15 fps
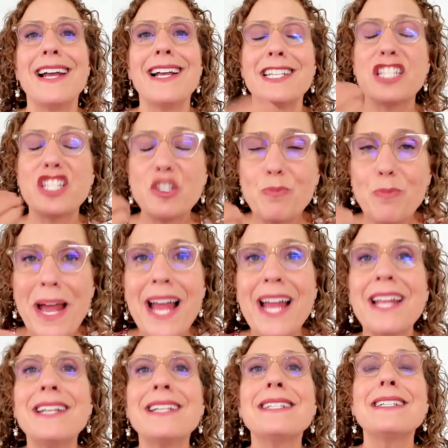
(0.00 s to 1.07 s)

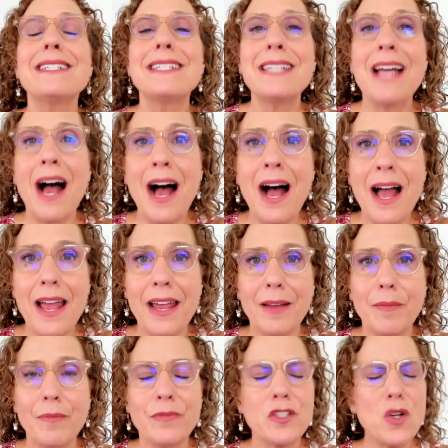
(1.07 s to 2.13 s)
spend time.
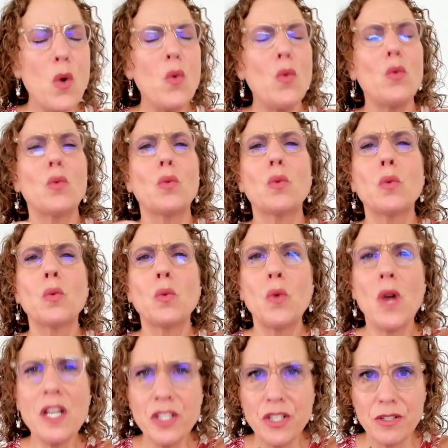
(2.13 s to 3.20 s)
Don't
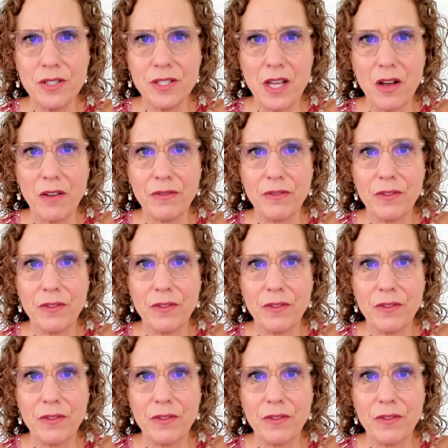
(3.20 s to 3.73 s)
rush yourself.